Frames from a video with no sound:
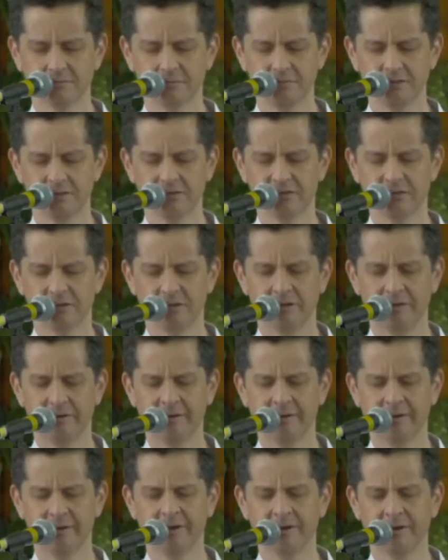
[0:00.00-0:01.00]
These are the
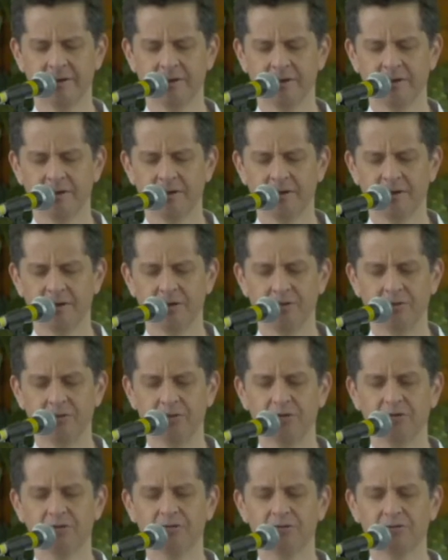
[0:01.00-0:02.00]

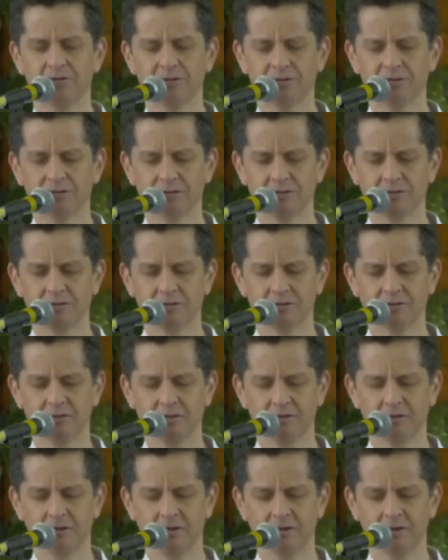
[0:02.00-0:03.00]
roots
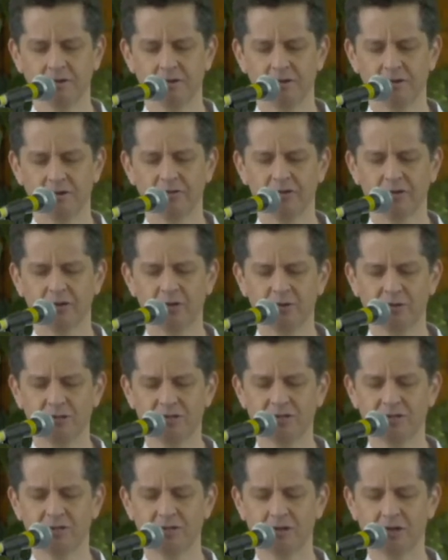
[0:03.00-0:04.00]
of the
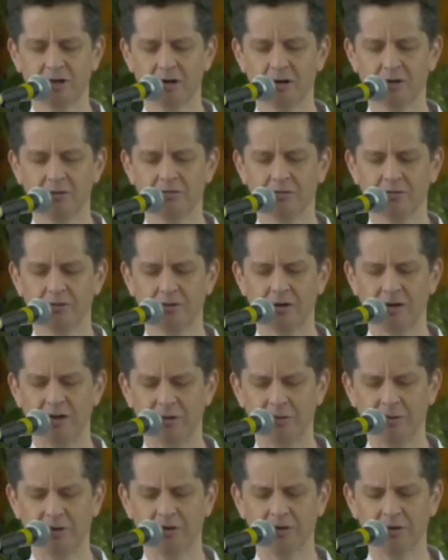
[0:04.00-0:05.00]
Christian hope for our
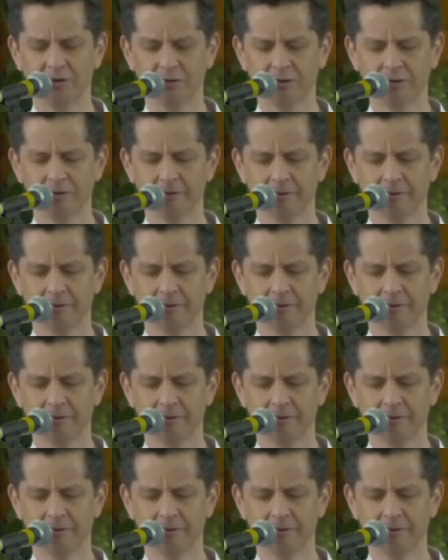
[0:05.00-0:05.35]
world.